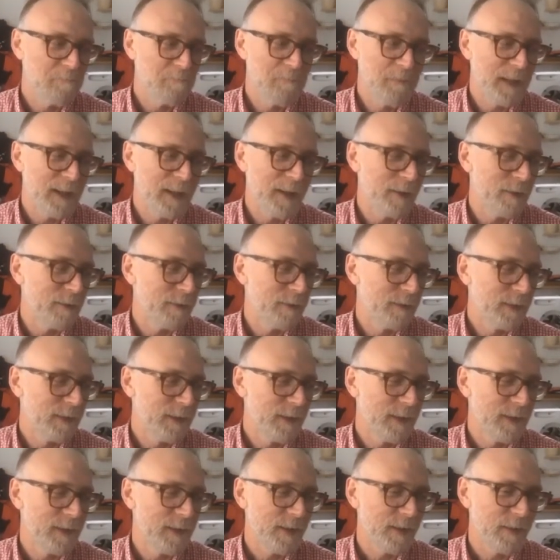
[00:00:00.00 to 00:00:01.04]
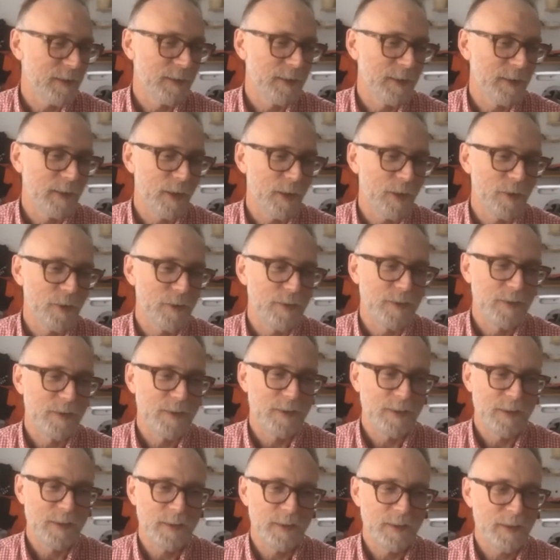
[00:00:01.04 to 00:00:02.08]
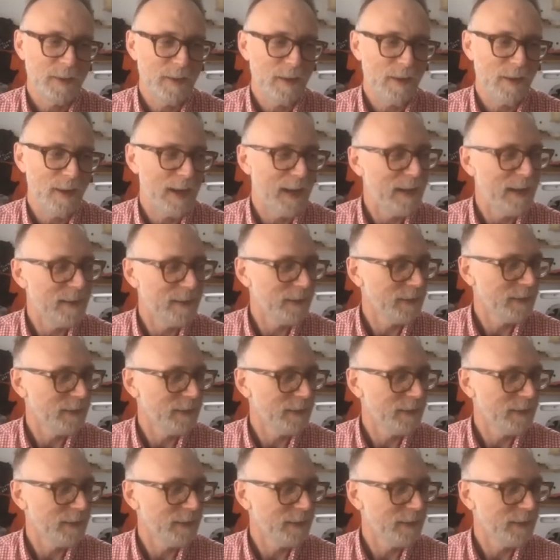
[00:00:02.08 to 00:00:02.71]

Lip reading: you know, it's a ghost in the night.